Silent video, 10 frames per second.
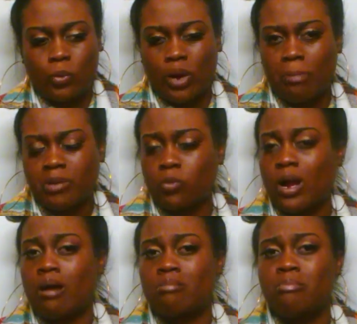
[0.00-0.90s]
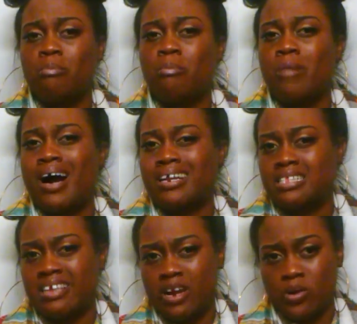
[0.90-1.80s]
wrapped around
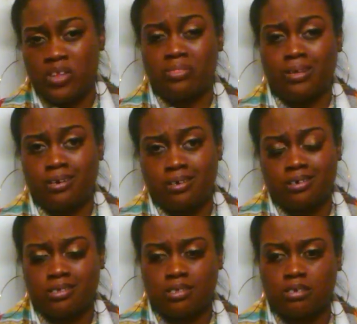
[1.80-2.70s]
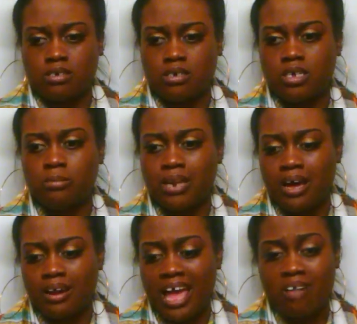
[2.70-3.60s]
monetary things. Him
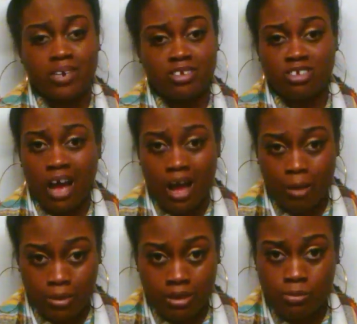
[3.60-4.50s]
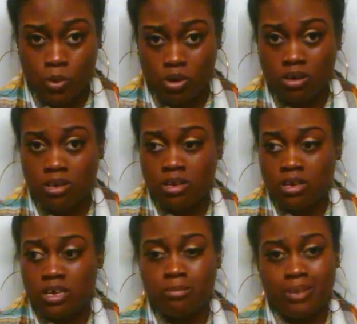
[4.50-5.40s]
not having a job anymore.
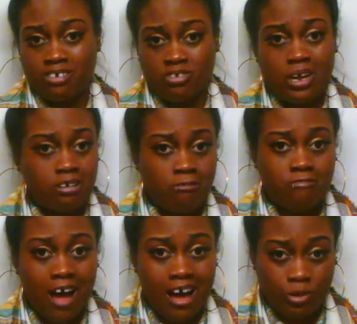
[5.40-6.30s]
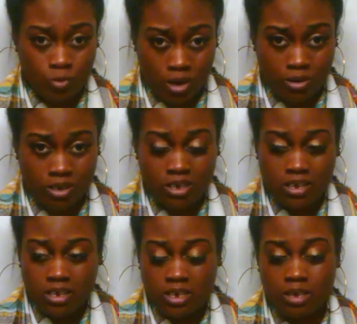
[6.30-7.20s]
Him not trying to find work.
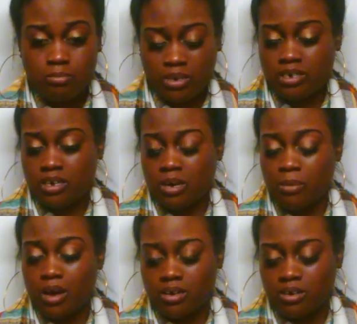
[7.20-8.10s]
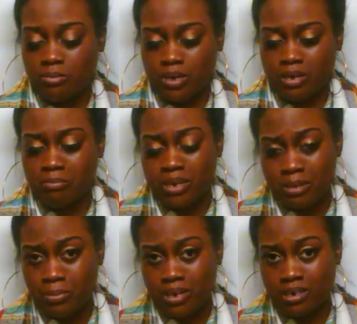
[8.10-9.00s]
Him being up under me and
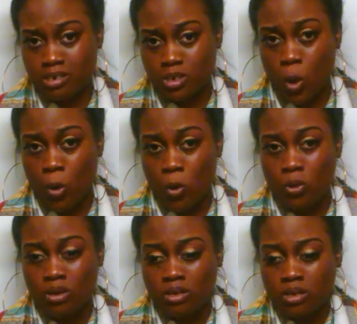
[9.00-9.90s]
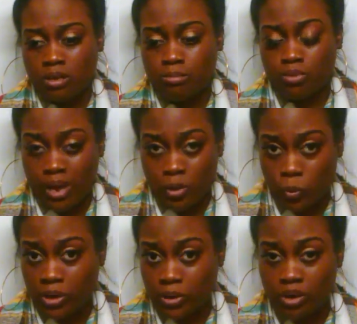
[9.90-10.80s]
me being the sole
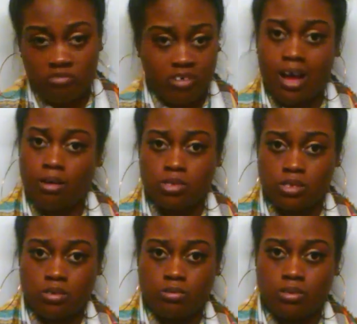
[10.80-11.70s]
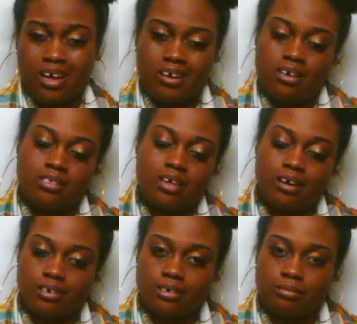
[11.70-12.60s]
breadwinner of the household. I got
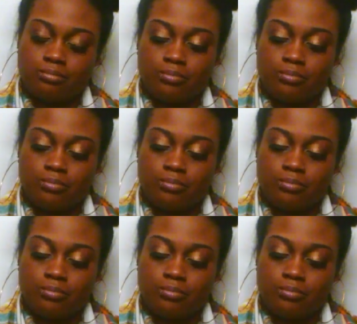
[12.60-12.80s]
tired.